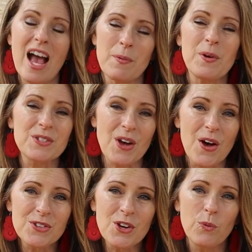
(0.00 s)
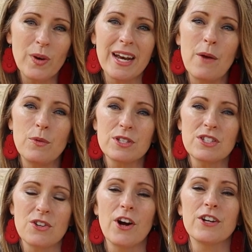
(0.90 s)
April is also when I will
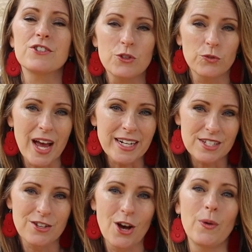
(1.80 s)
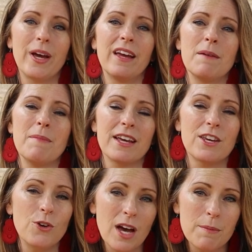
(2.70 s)
start direct sowing my
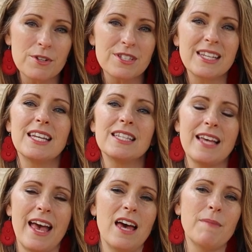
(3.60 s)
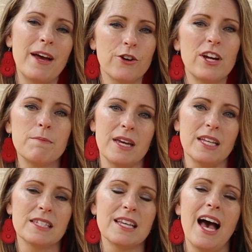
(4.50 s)
cucumber seeds and my green
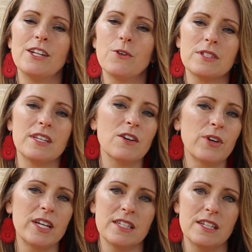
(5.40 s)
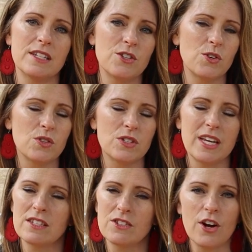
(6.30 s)
beans. I don't see a reason to
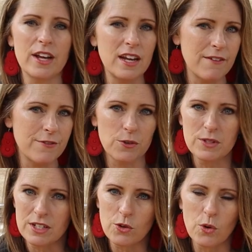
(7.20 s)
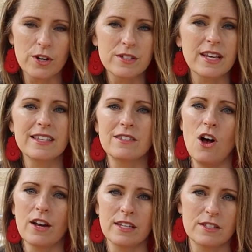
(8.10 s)
seed start any of those indoors as
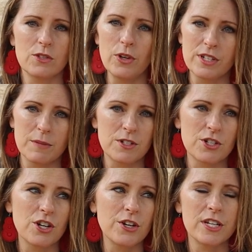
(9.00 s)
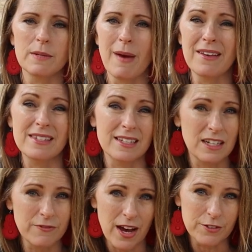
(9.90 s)
long as the soil temperature is about
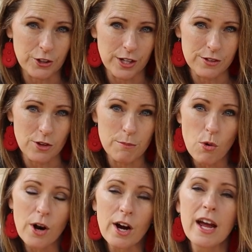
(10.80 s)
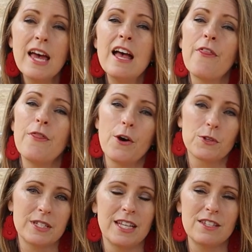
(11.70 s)
65 degrees or more.
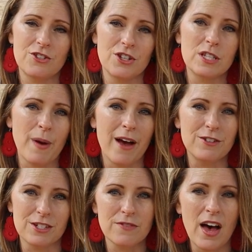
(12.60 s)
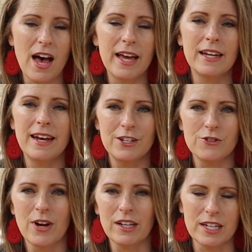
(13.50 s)
Those seeds should sprout just fine, and I
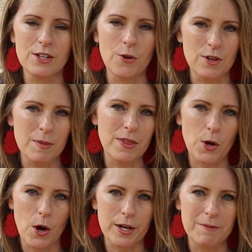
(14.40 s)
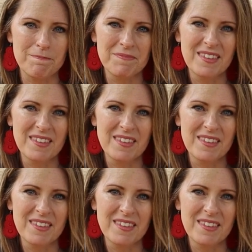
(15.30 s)
directly sow them in the garden.